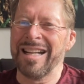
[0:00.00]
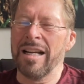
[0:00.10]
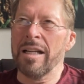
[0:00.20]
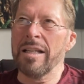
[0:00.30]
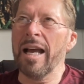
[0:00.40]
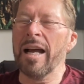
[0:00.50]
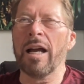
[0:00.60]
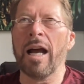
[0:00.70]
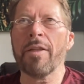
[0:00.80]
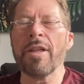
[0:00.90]
Yeah,
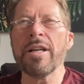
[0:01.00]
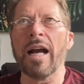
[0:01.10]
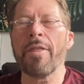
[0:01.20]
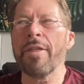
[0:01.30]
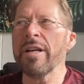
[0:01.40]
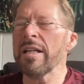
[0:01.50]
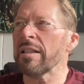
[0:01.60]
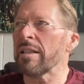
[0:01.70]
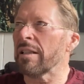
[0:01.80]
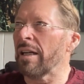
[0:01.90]
I think
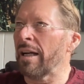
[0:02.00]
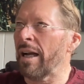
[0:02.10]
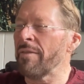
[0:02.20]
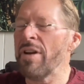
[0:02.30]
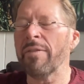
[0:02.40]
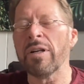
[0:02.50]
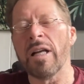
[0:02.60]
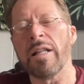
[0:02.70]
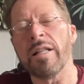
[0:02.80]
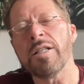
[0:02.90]
I've never
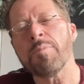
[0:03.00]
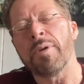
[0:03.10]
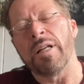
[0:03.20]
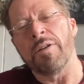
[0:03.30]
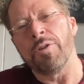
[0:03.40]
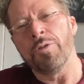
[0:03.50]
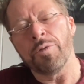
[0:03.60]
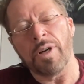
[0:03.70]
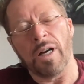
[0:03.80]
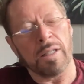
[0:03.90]
done this, but if
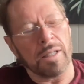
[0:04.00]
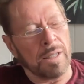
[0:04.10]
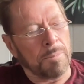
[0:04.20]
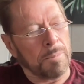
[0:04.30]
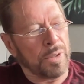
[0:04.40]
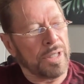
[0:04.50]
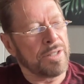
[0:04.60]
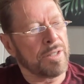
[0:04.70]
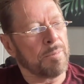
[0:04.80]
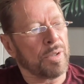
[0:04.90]
you've got
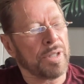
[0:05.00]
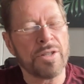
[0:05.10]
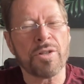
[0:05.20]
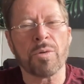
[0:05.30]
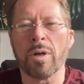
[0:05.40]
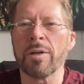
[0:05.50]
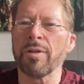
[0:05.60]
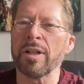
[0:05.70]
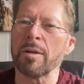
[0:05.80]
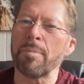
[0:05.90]
Marines, and Marines are
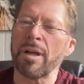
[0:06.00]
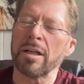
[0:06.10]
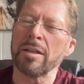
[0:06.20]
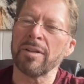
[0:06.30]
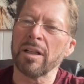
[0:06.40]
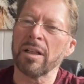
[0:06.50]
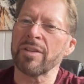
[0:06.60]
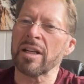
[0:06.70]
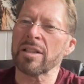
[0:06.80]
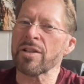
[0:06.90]
wonderfully competitive, I love
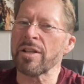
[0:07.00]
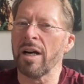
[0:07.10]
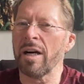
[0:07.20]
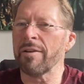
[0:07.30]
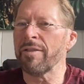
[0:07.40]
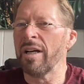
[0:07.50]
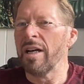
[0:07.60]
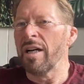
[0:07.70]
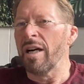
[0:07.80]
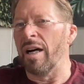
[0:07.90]
that stuff.
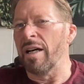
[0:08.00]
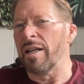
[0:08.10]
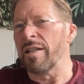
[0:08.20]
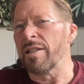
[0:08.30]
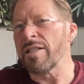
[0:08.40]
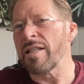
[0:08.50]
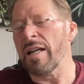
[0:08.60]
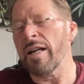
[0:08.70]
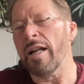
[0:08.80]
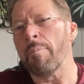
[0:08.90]

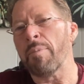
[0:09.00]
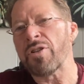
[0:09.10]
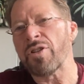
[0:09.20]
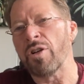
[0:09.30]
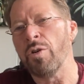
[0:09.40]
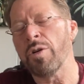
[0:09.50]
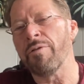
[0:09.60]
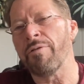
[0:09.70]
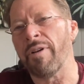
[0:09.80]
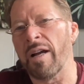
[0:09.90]
Set it up as to who
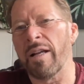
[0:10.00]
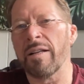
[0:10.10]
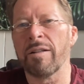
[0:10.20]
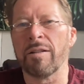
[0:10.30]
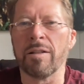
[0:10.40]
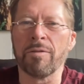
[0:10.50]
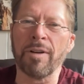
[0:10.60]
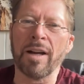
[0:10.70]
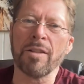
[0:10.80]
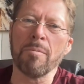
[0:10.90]
can find
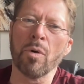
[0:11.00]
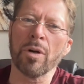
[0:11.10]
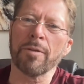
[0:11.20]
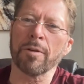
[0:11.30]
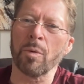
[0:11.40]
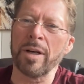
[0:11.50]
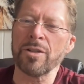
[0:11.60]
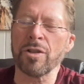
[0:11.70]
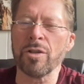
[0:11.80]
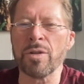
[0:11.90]
the more different
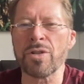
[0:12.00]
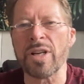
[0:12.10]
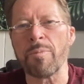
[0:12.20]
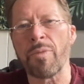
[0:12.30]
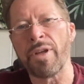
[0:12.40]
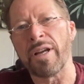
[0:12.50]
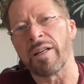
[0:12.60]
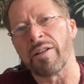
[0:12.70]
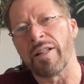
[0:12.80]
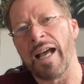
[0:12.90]
ways to do the same
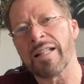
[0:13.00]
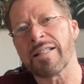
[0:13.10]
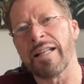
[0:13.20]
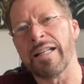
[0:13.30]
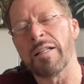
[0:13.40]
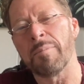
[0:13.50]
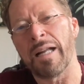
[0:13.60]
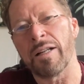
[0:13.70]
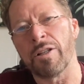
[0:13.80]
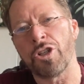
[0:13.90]
thing. That's getting
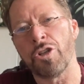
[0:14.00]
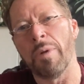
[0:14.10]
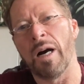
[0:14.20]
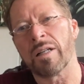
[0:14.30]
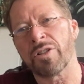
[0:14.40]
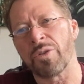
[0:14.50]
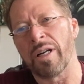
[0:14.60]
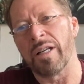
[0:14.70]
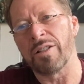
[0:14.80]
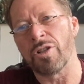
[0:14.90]
out of the shoebox, right?